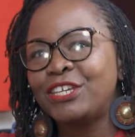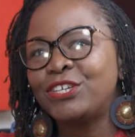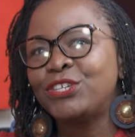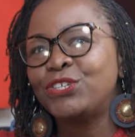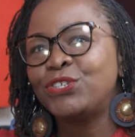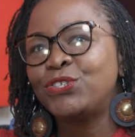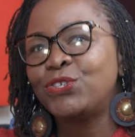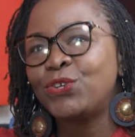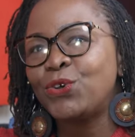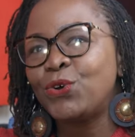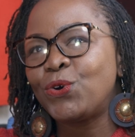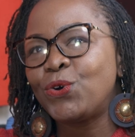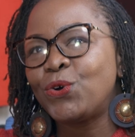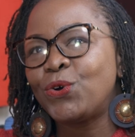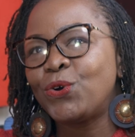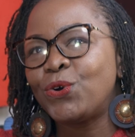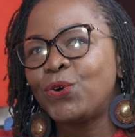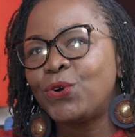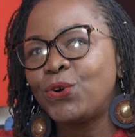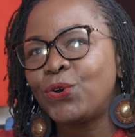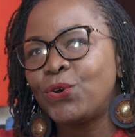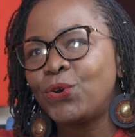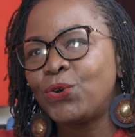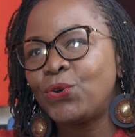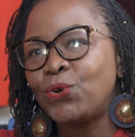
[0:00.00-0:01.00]

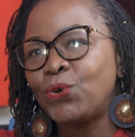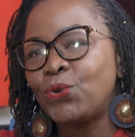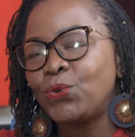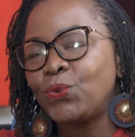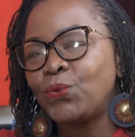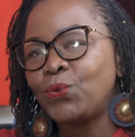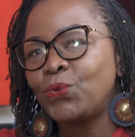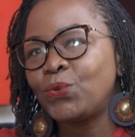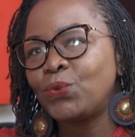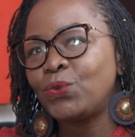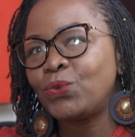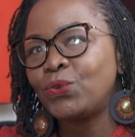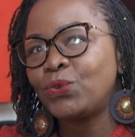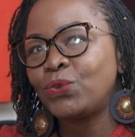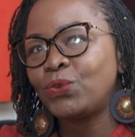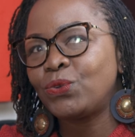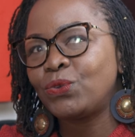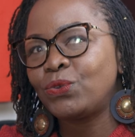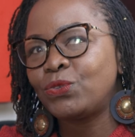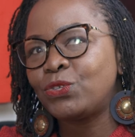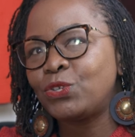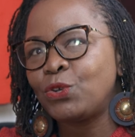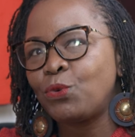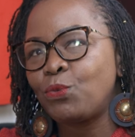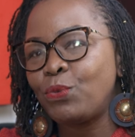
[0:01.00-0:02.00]
So
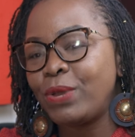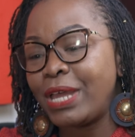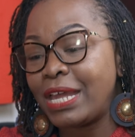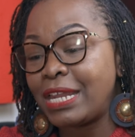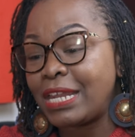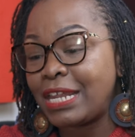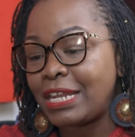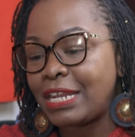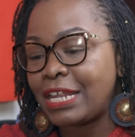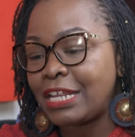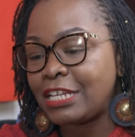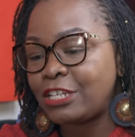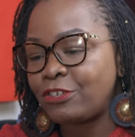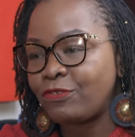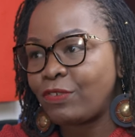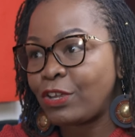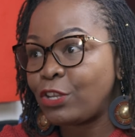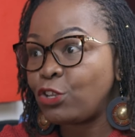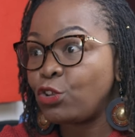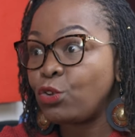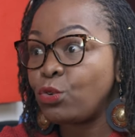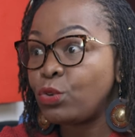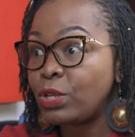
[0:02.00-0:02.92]
so we had identified.